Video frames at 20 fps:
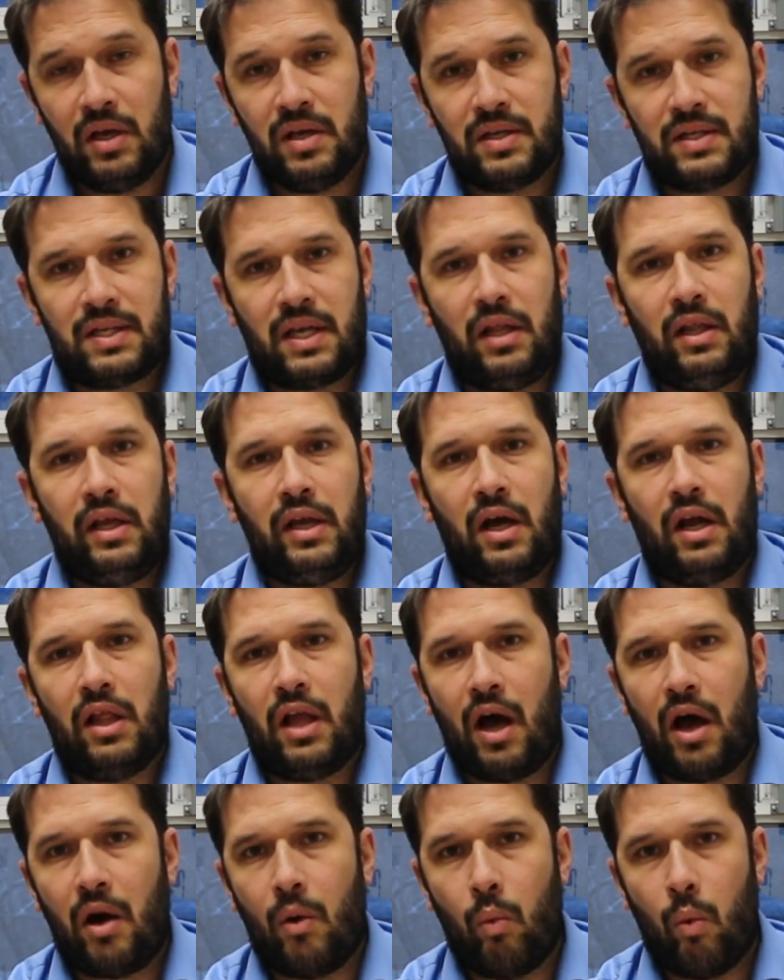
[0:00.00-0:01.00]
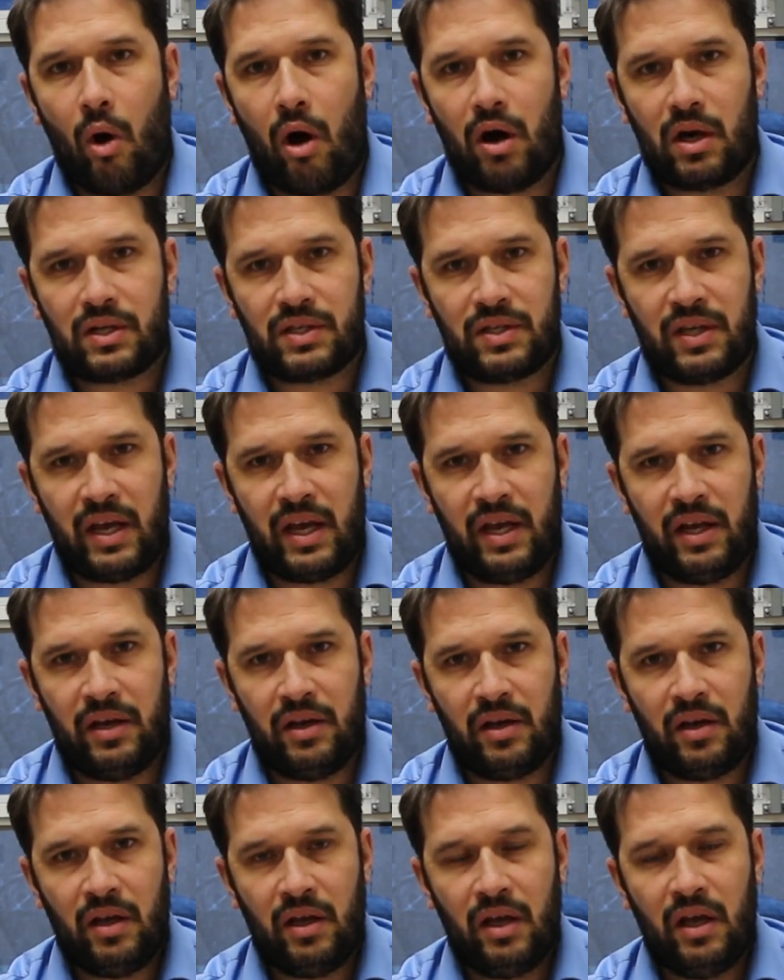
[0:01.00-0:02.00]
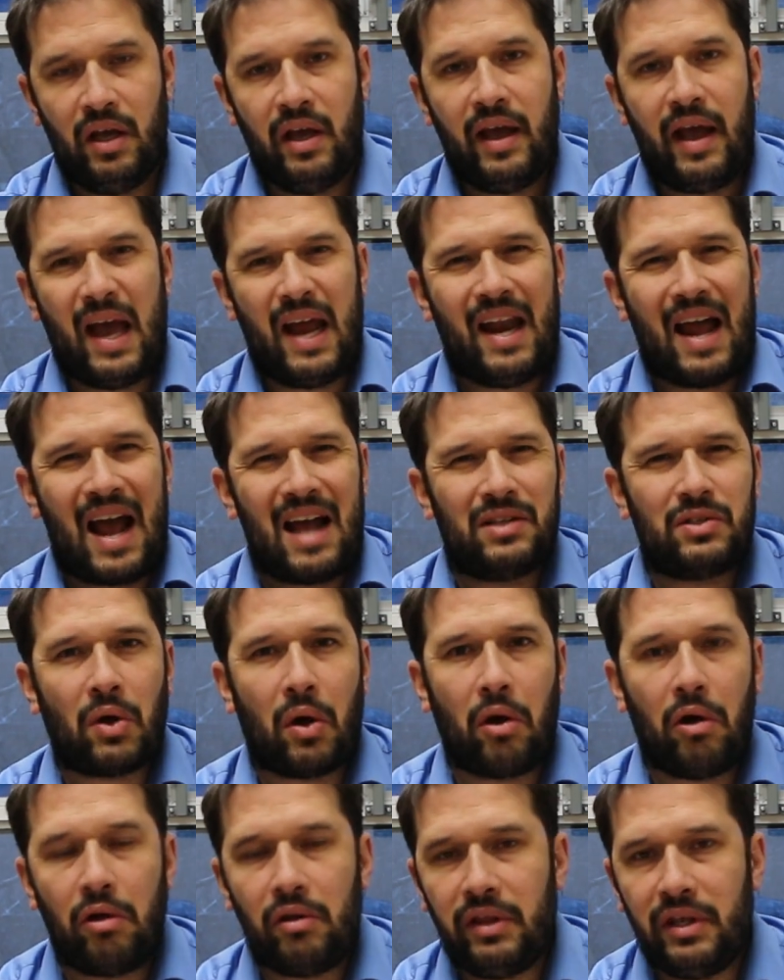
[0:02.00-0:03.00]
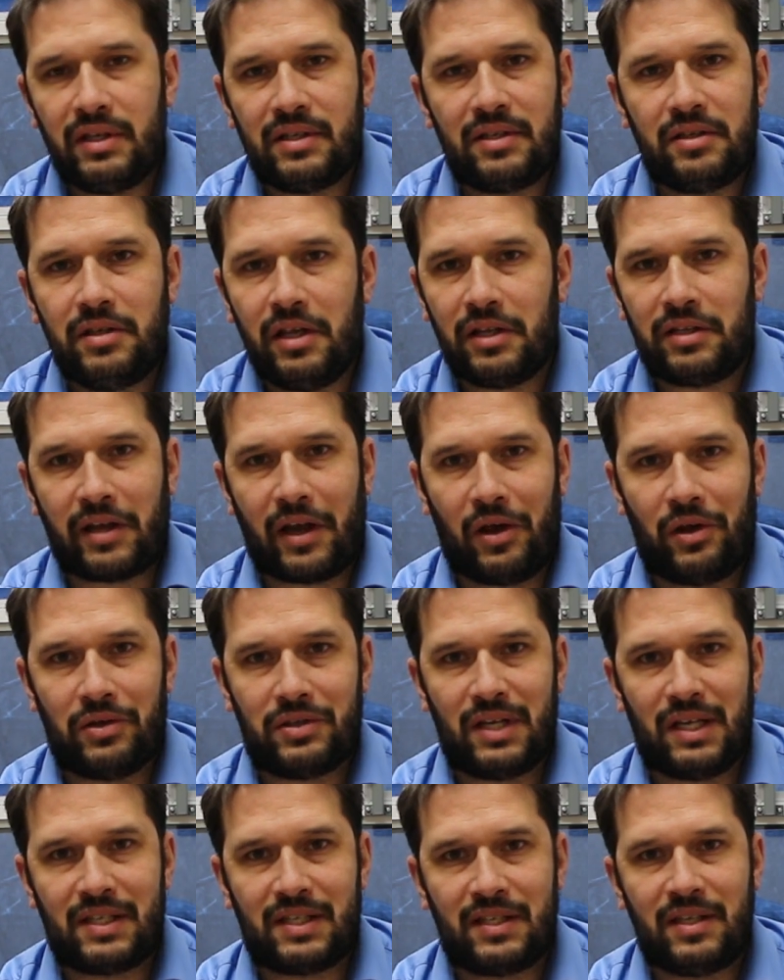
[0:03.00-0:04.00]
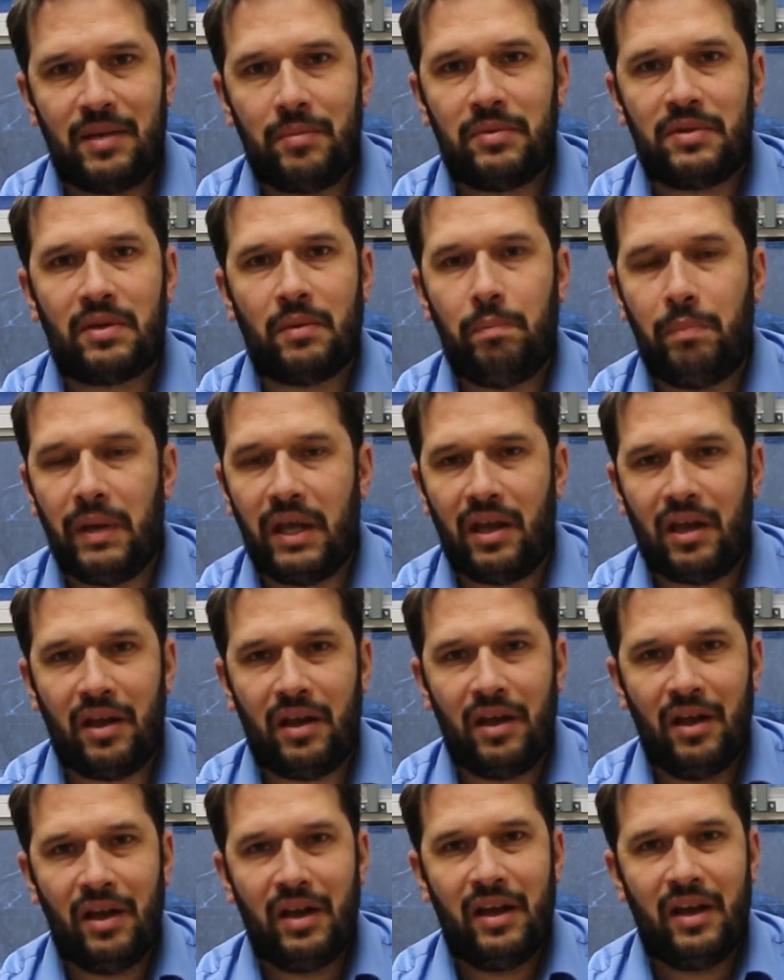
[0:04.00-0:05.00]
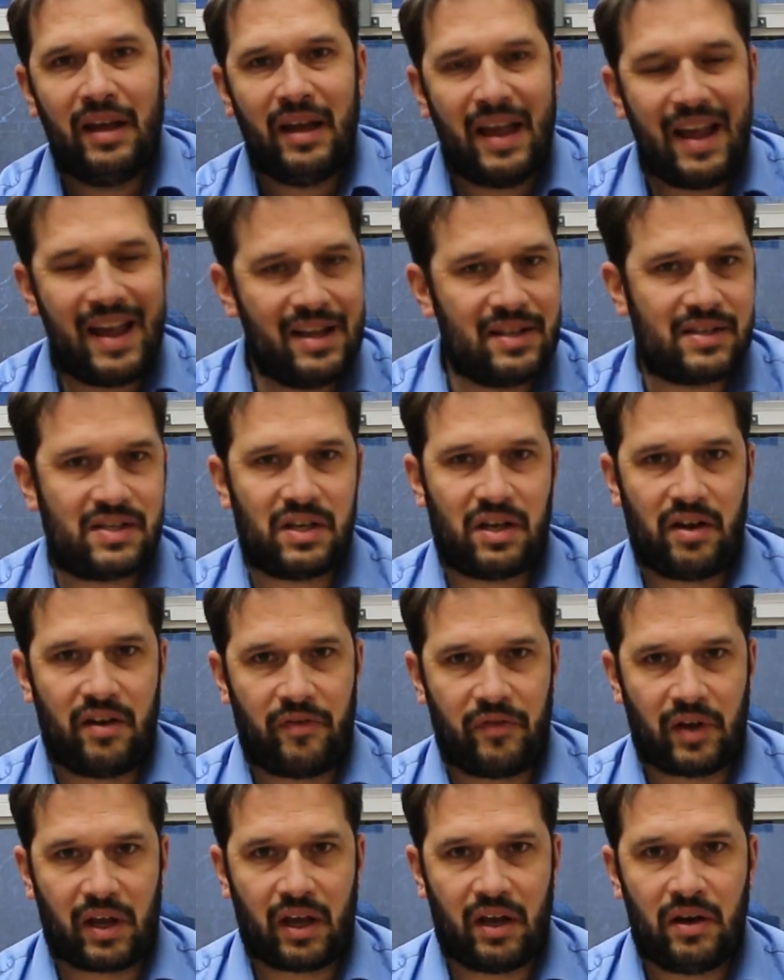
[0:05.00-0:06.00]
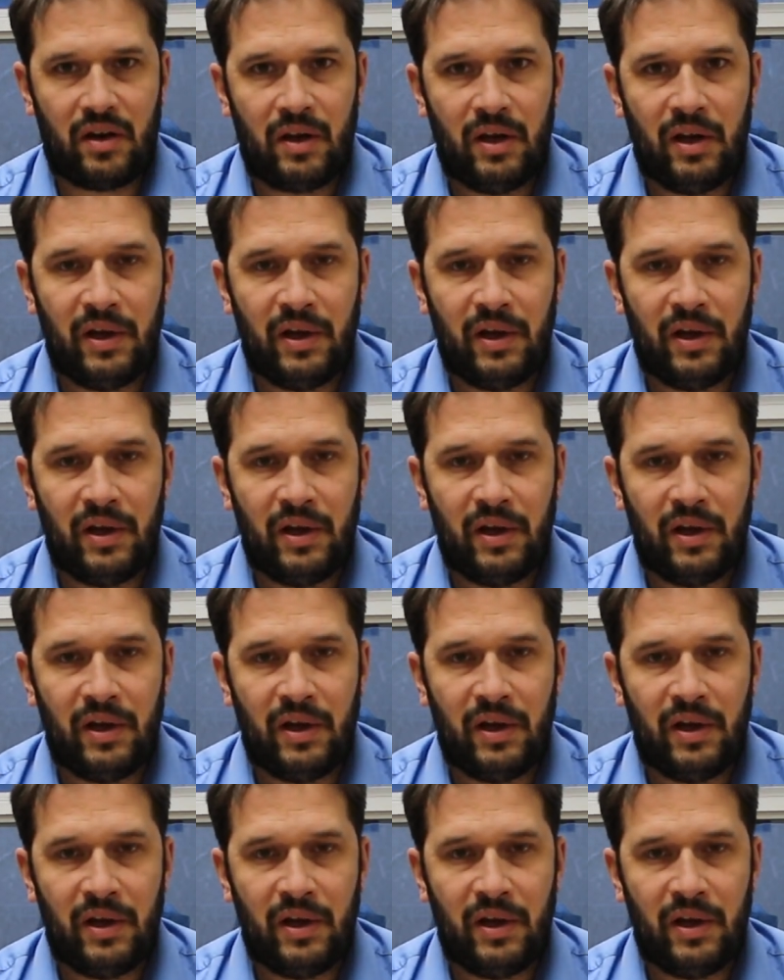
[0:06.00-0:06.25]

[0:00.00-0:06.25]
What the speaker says: Suddenly halacha walks in and adds all these details that seem to be insignificant.